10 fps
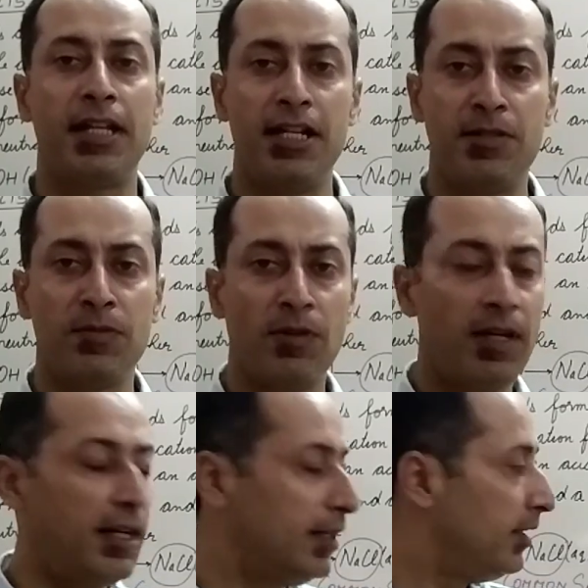calcium
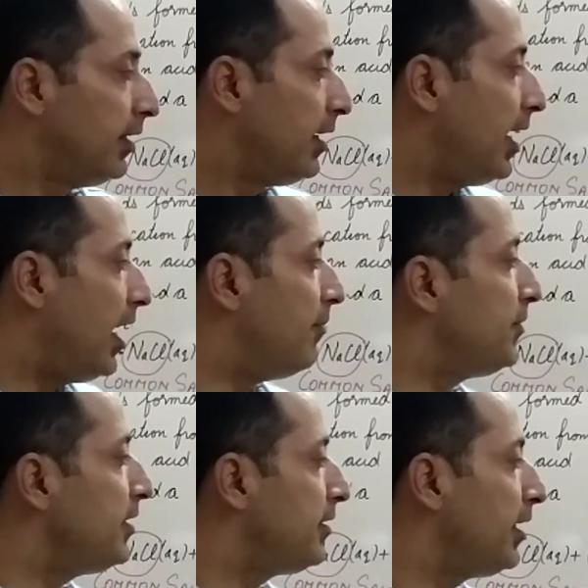chloride,
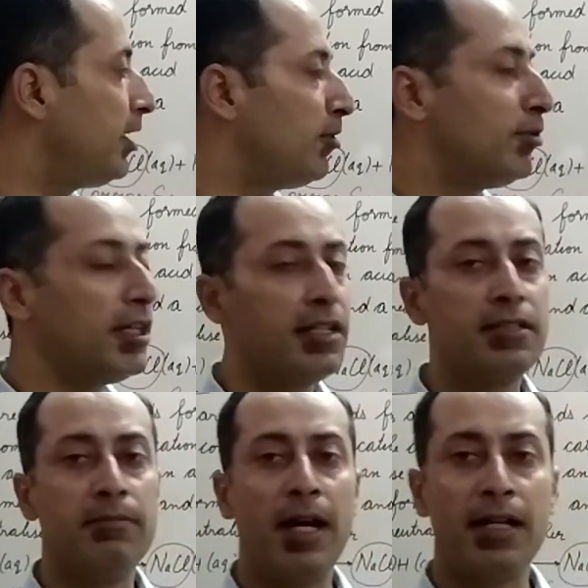MgCl2, that
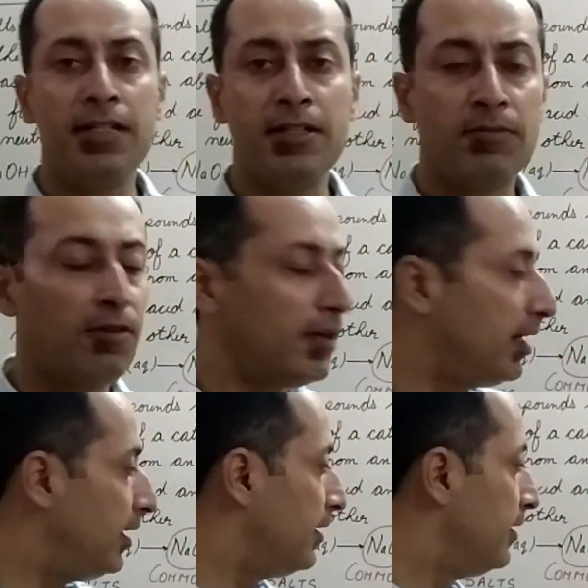is magnesium
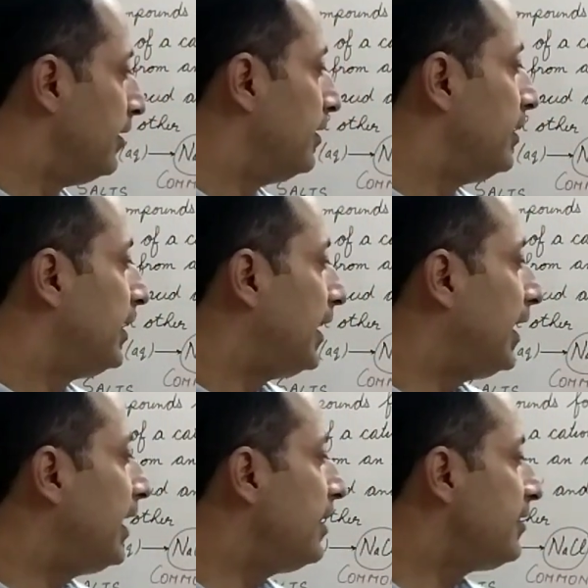chloride,
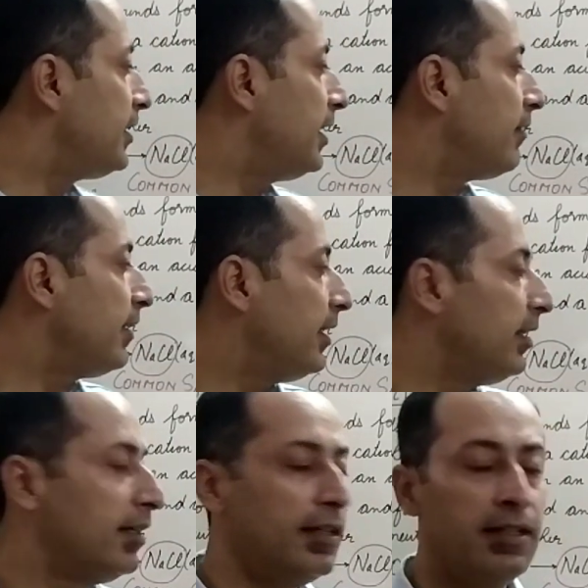
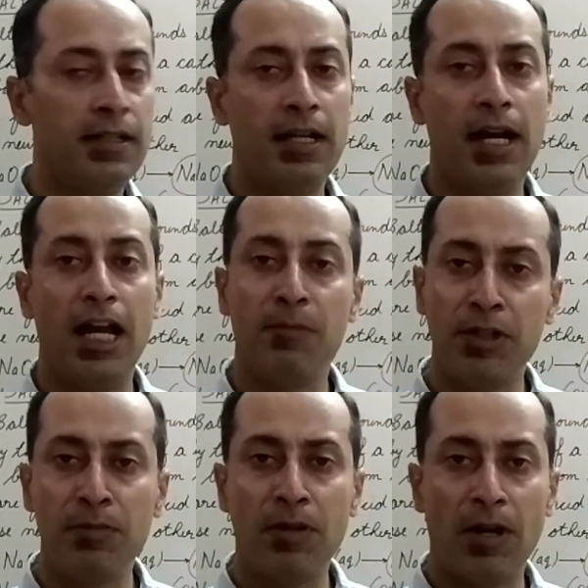AlCl3,
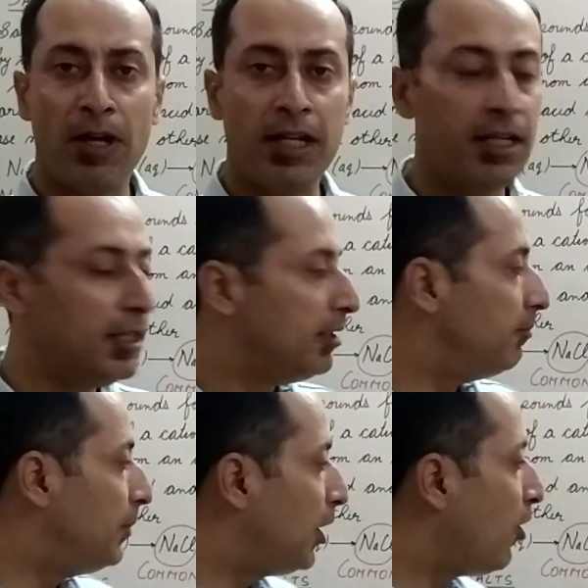aluminum chloride,
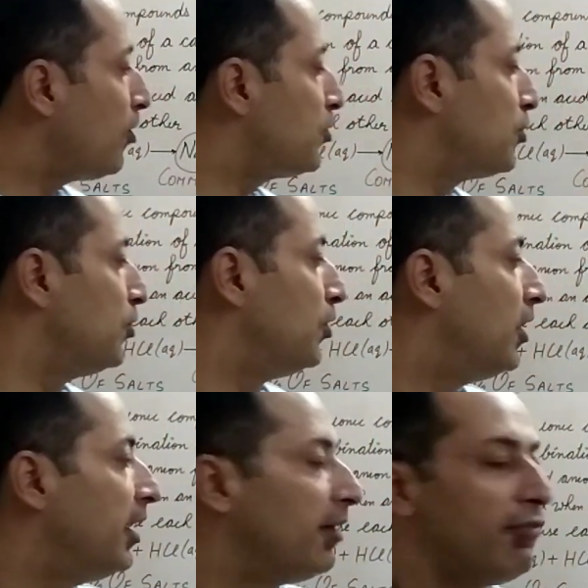belongs
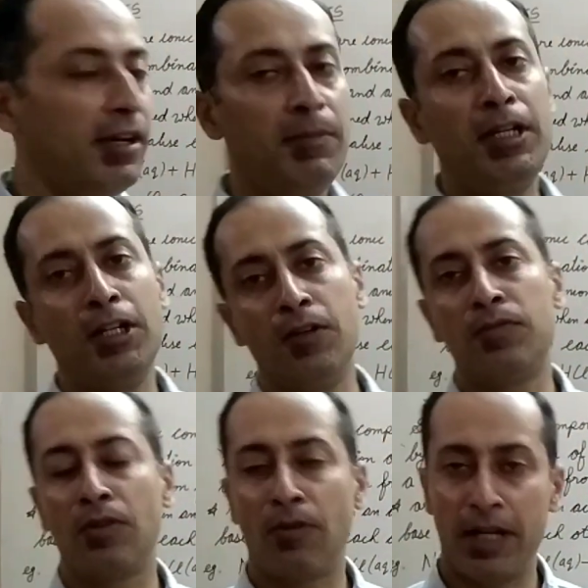to family
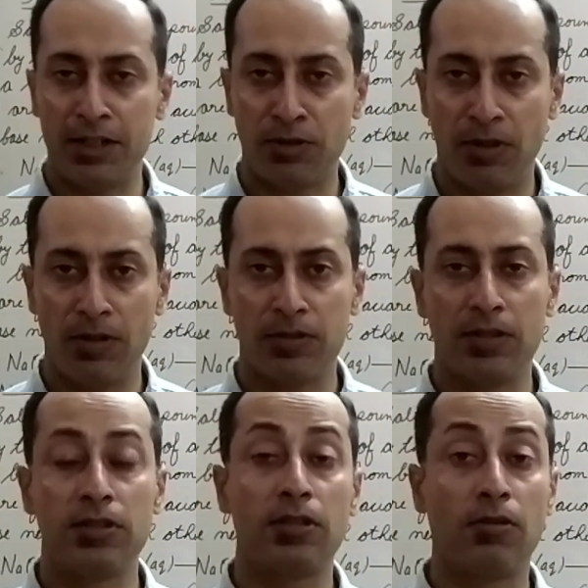of
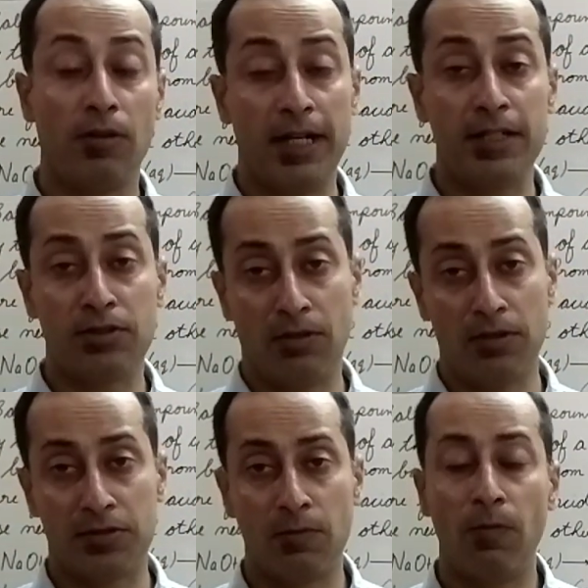chloride
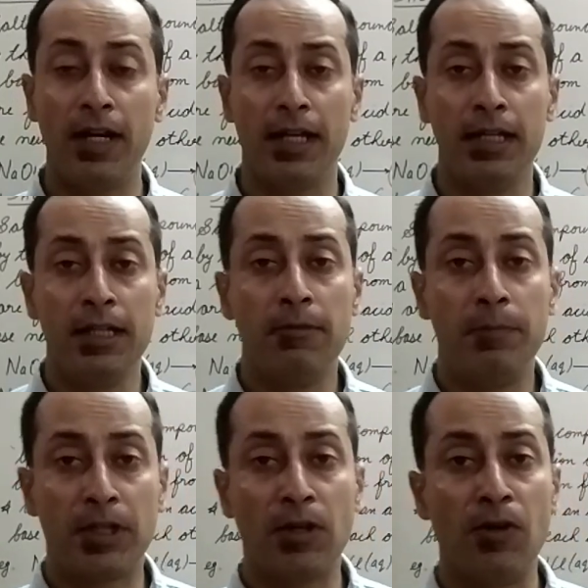salts. Why?
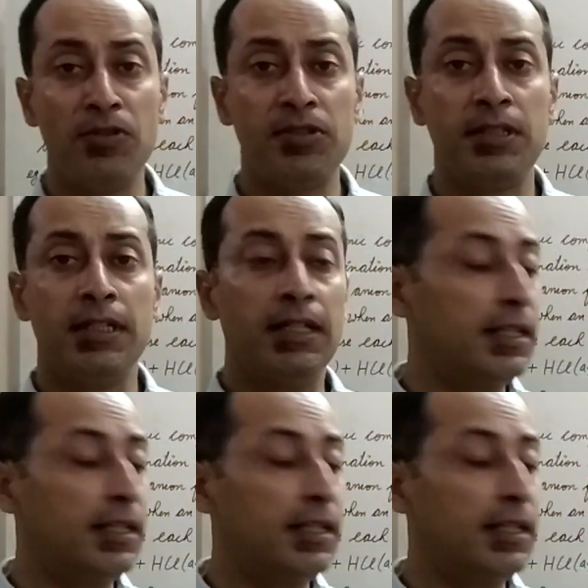Because